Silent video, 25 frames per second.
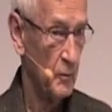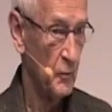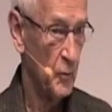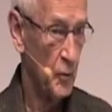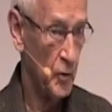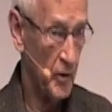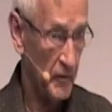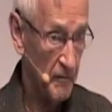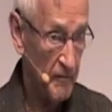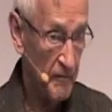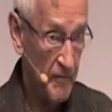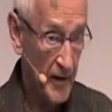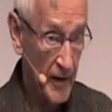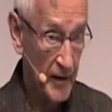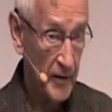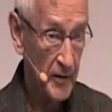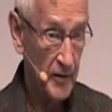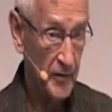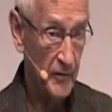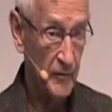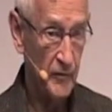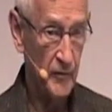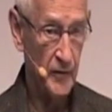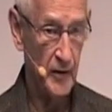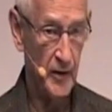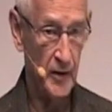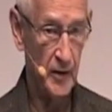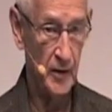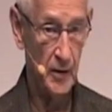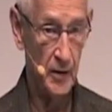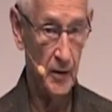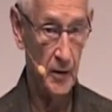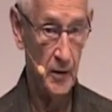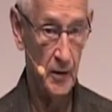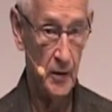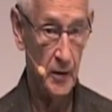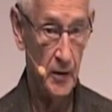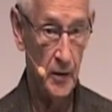more effectively
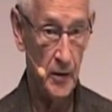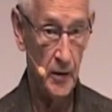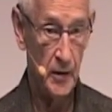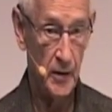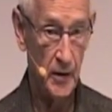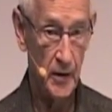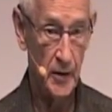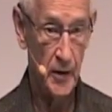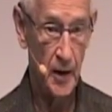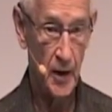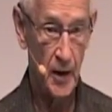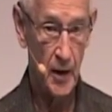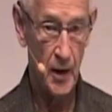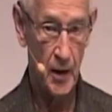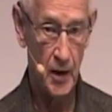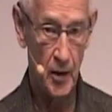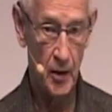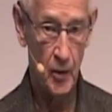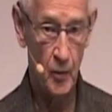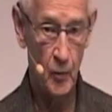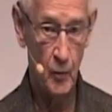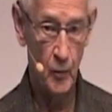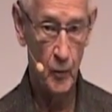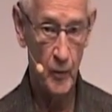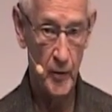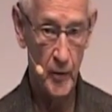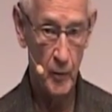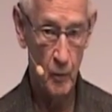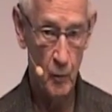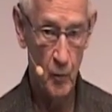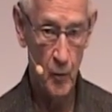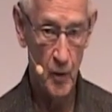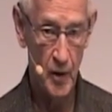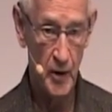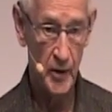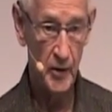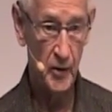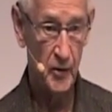in how we
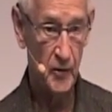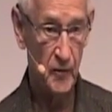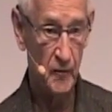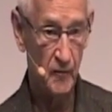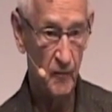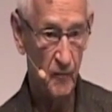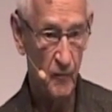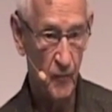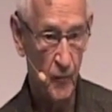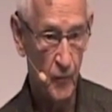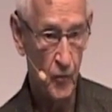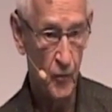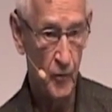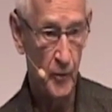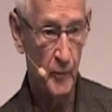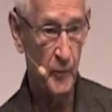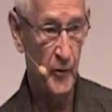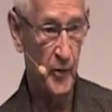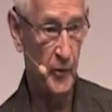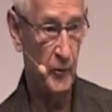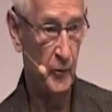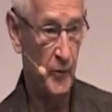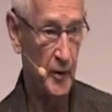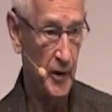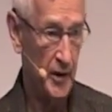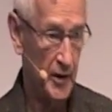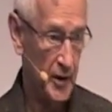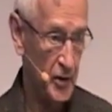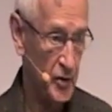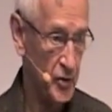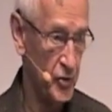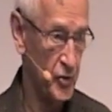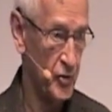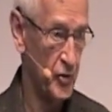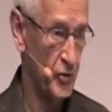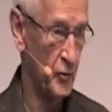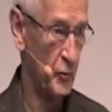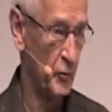want to form the
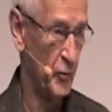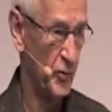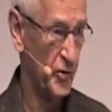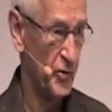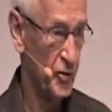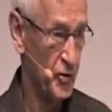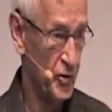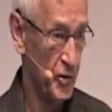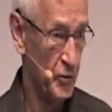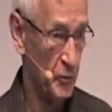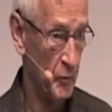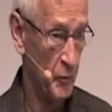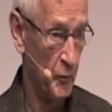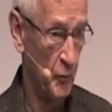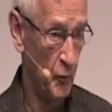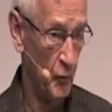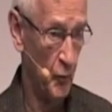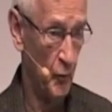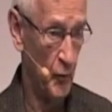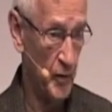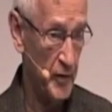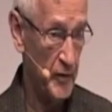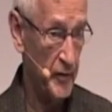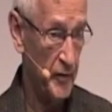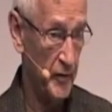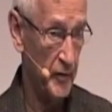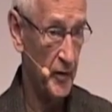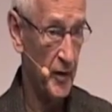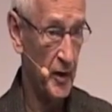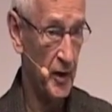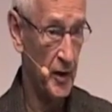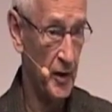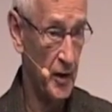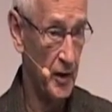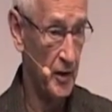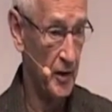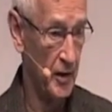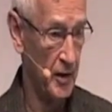relationship with
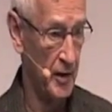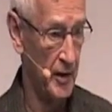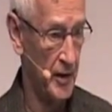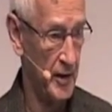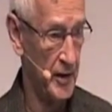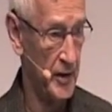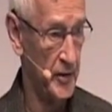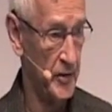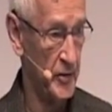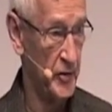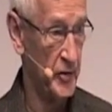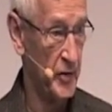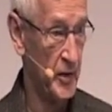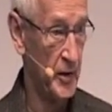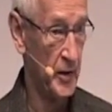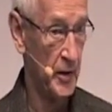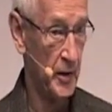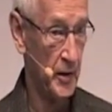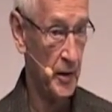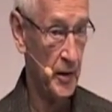our clients.